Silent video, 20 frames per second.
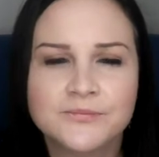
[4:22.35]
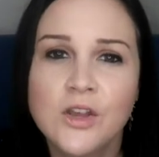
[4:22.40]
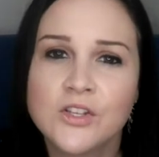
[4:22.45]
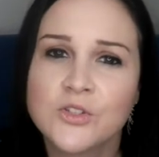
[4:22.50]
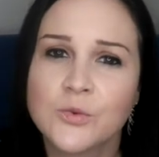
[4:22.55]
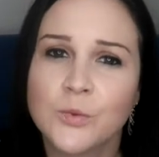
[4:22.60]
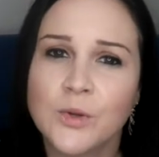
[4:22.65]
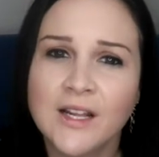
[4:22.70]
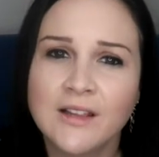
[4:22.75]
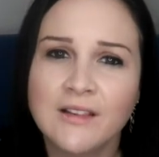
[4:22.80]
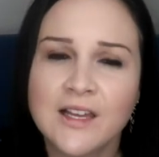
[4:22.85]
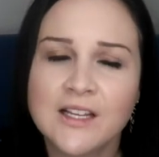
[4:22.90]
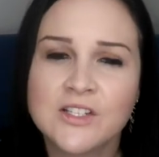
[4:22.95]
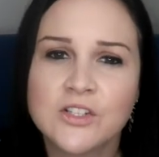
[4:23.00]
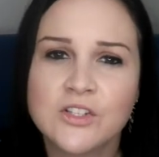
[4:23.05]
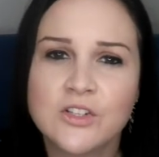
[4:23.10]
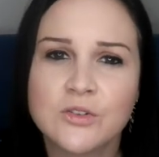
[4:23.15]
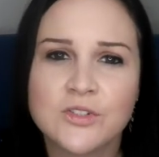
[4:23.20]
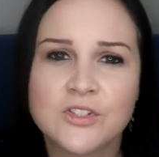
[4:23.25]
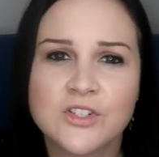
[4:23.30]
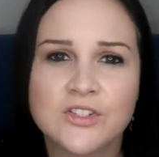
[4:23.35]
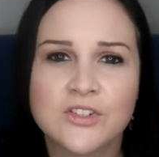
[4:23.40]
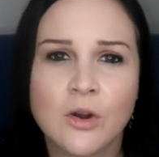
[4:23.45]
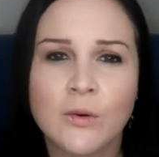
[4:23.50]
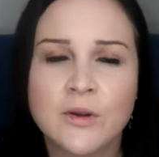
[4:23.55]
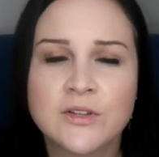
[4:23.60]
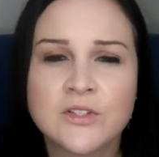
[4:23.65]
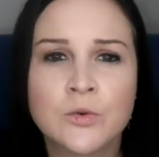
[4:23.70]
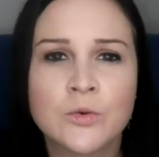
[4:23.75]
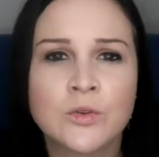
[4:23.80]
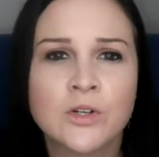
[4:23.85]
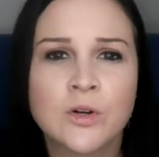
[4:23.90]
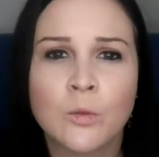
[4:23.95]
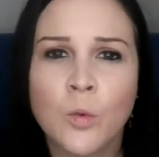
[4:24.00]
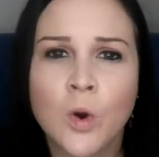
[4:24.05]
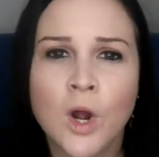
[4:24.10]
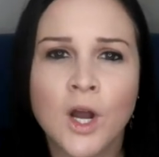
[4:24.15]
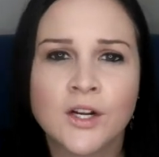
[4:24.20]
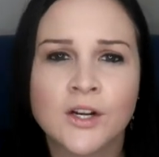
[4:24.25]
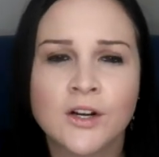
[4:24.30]
So what I like to do is just always order a
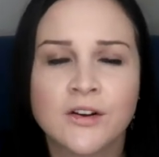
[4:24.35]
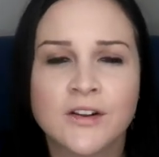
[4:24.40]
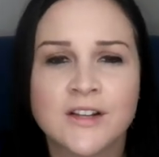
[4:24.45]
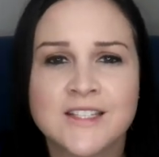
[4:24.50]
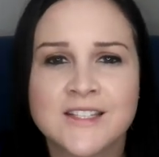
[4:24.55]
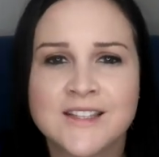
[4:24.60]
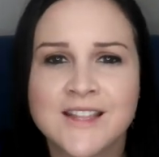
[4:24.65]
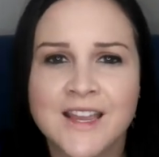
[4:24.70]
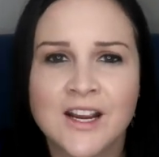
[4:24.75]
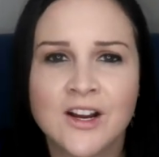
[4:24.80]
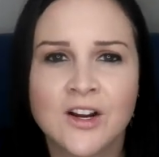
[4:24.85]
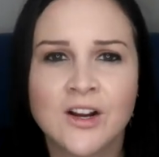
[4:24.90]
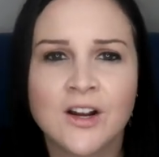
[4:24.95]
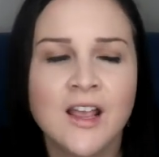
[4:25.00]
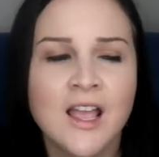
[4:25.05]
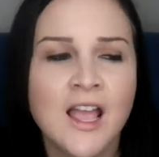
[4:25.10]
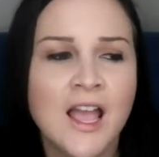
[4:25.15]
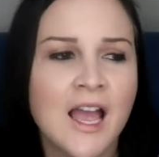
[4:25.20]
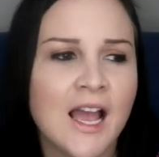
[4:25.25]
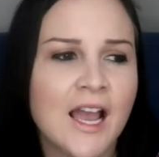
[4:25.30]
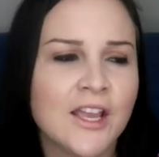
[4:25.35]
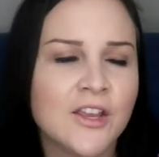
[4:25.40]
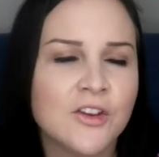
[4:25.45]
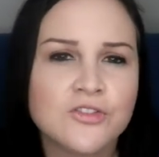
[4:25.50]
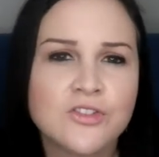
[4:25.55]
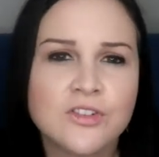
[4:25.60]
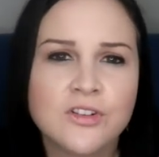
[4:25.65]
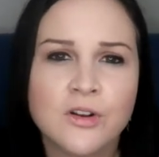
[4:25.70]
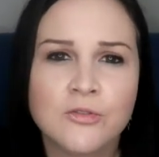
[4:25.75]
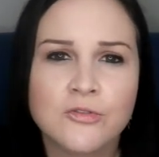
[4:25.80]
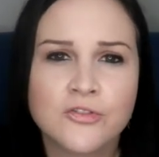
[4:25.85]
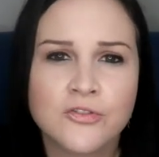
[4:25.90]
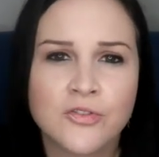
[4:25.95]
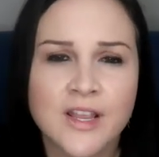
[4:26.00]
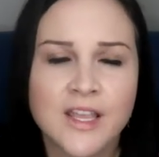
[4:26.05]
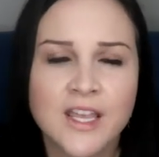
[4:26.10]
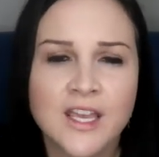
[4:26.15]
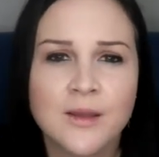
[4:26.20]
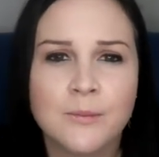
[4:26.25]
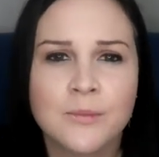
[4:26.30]
water. It's there. I usually don't
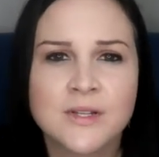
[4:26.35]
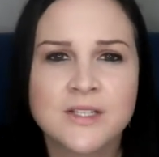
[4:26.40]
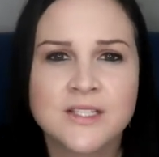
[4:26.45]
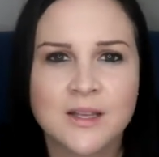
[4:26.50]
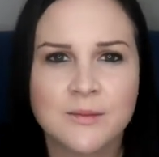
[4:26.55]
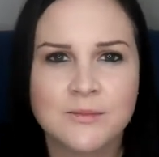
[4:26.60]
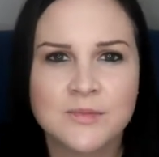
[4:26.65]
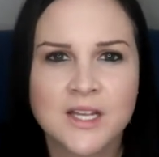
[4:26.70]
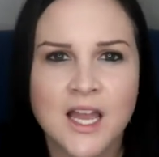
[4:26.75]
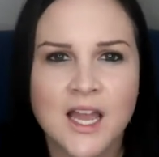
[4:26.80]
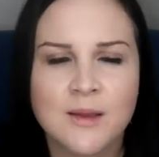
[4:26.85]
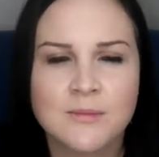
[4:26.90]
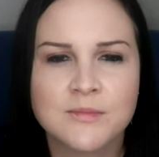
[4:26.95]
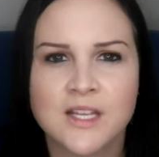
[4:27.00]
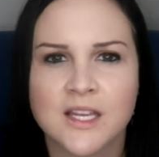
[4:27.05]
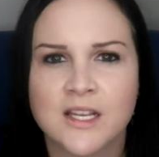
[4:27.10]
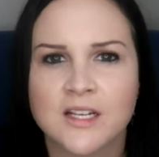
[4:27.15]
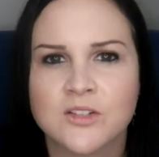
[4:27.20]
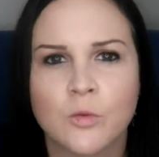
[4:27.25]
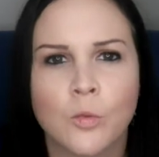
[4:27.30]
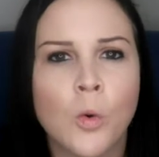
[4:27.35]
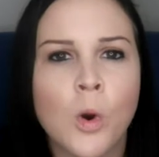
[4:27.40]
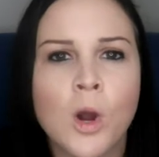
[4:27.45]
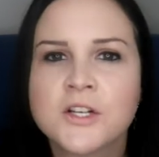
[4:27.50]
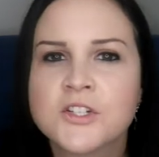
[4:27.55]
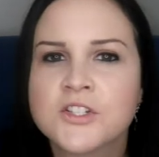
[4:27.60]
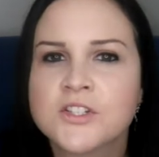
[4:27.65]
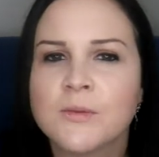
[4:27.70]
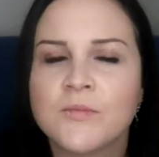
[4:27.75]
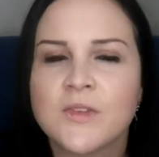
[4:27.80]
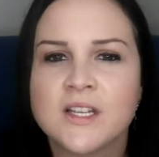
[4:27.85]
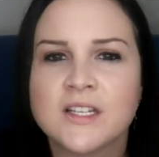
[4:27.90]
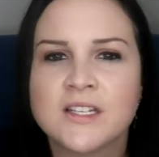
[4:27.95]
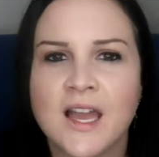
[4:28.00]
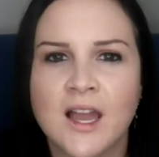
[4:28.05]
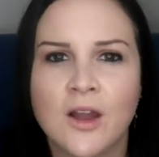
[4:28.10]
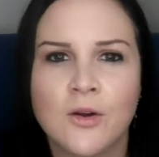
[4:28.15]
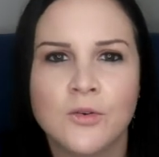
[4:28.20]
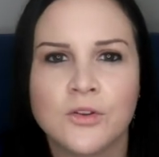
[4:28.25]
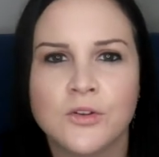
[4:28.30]
drink it, but sometimes like to wash something
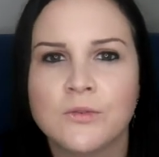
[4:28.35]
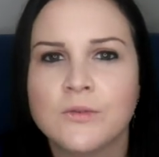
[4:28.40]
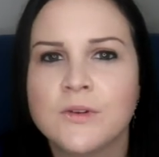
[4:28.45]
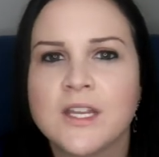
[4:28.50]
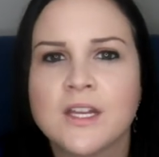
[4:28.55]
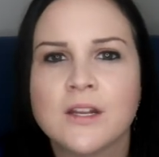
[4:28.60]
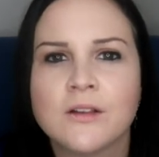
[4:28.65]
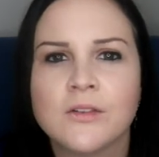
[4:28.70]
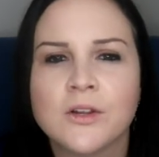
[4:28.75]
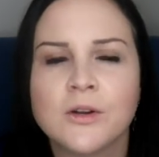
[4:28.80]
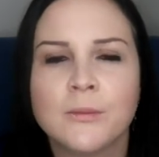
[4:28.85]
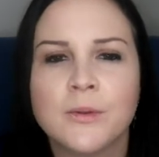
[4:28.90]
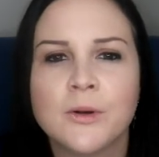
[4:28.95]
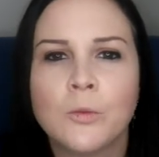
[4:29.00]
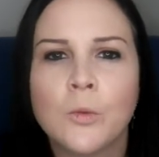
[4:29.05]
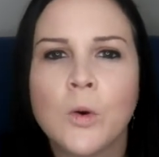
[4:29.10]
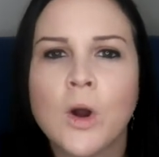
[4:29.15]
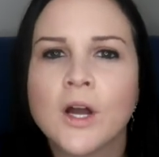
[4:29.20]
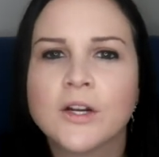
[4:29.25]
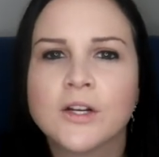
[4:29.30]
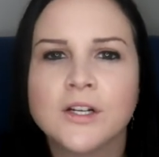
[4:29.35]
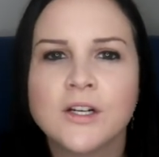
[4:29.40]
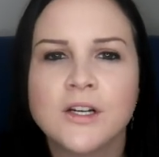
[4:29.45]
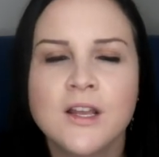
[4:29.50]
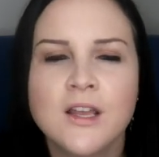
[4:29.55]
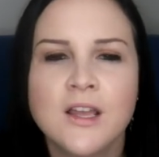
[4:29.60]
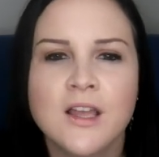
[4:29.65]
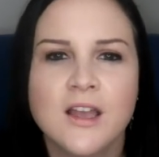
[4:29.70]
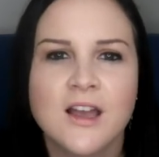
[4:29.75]
down, you need a little bit of water.